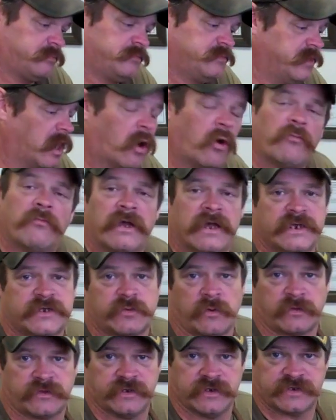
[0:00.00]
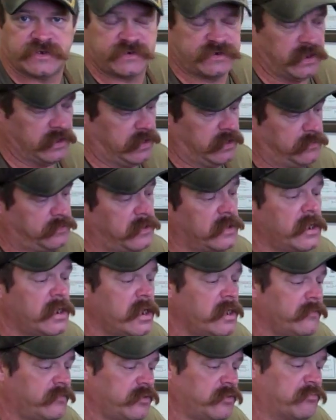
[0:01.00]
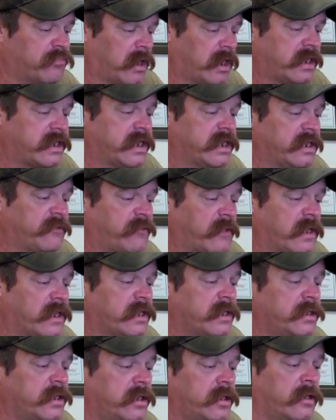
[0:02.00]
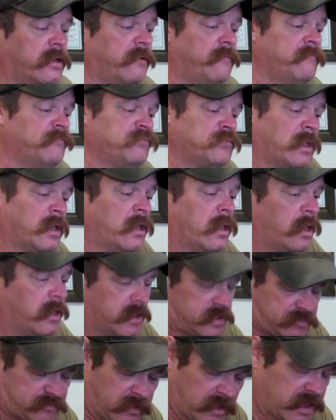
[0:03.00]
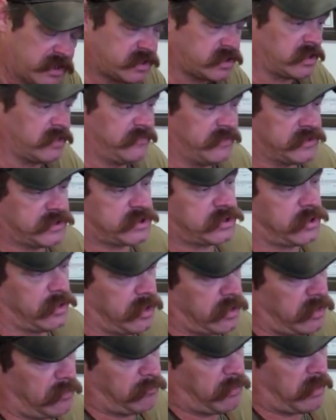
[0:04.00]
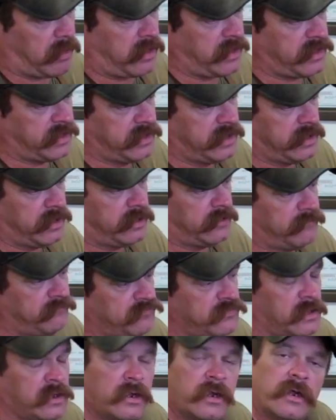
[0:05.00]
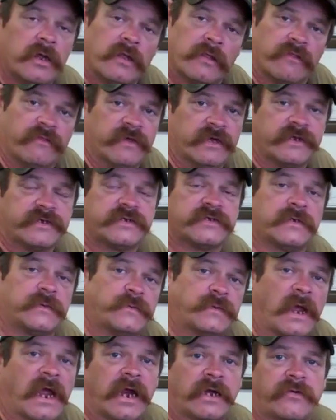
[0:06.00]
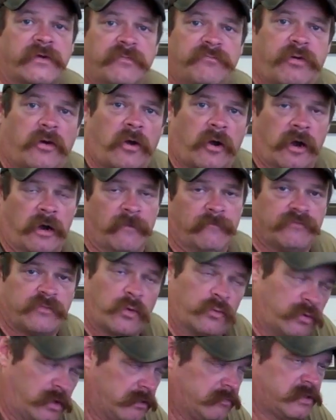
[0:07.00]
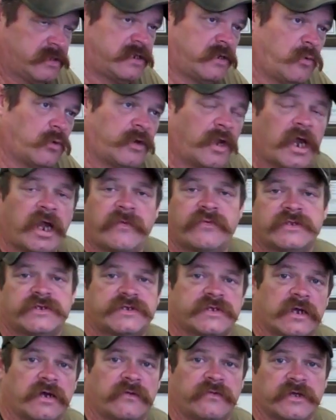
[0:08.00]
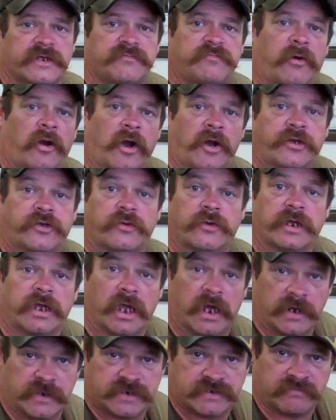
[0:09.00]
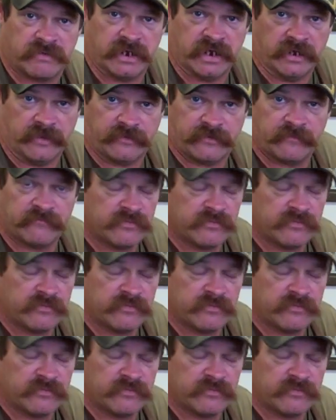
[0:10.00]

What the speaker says: Don't mess with this stuff. If you break anything in here, especially this trigger part in here, this is a factory part. Remington will not even sell this part to a gunsmith.